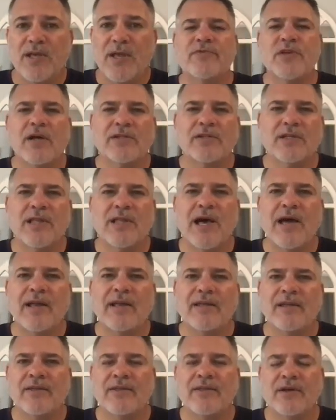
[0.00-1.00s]
We've talked a
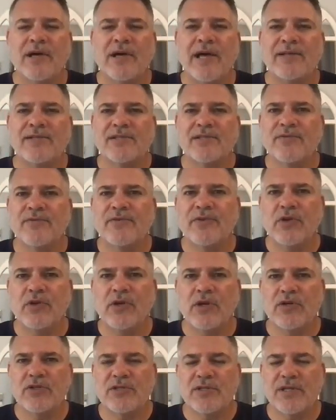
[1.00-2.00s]
lot in the last few
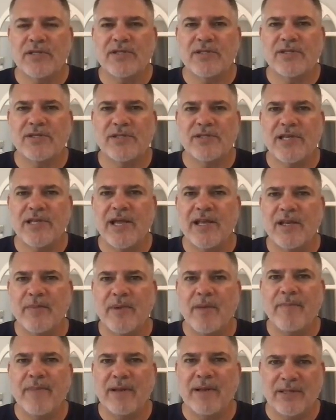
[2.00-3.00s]
years as a society
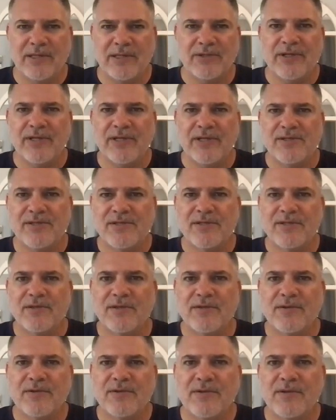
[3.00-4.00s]
about mental illness,
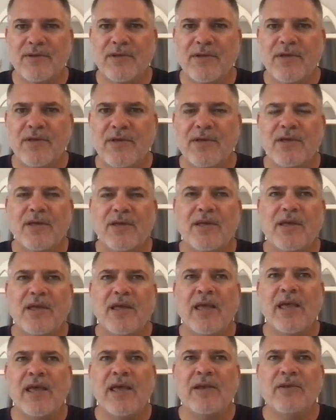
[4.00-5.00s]

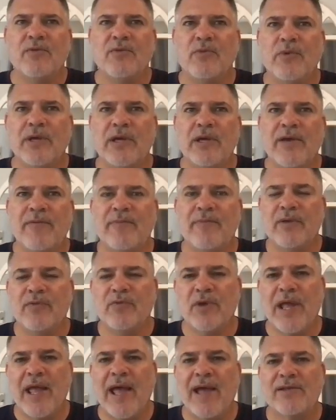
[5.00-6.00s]
and we have been
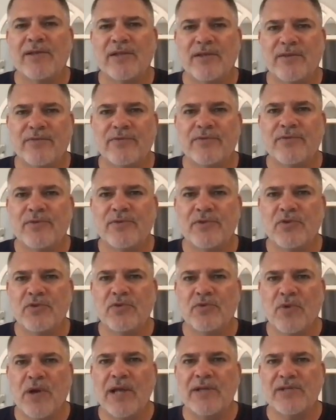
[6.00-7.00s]
reactive
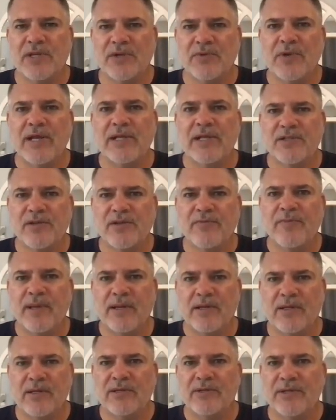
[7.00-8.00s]
to rising rates of
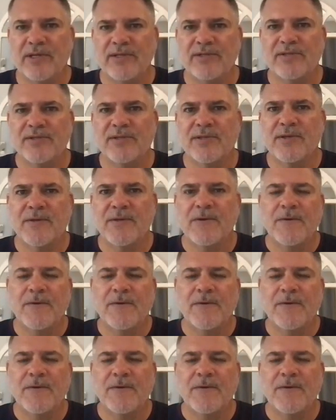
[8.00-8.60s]
mental illness.